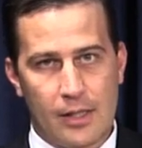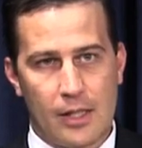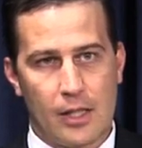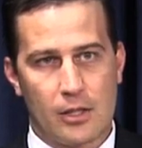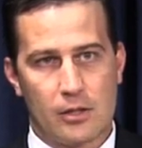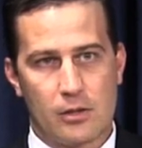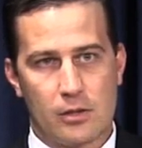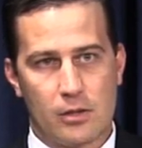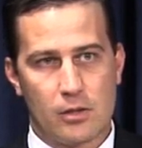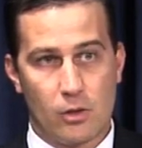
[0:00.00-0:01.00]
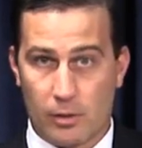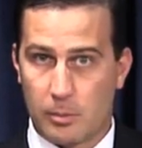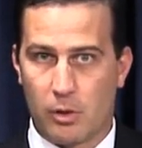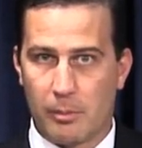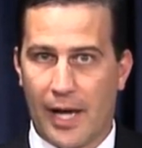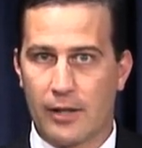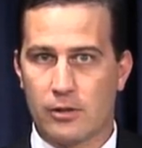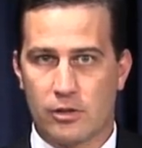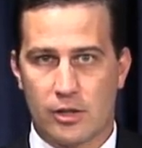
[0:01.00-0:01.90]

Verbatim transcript: Uh, your input matters.